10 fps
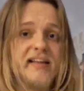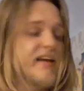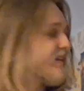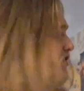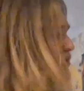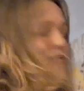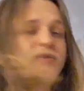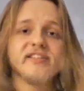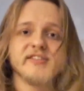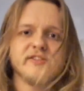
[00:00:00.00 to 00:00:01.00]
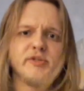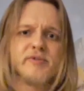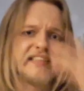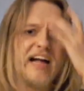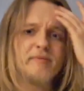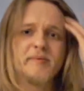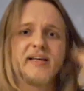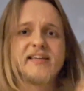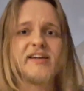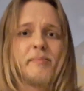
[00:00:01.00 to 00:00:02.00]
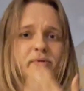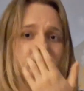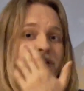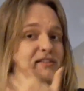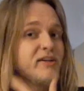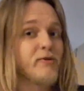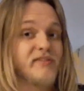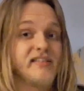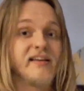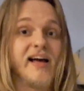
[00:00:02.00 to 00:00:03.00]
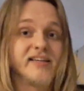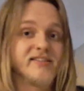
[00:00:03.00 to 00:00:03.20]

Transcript: Like they just released their newest album like a couple of weeks ago, Detox.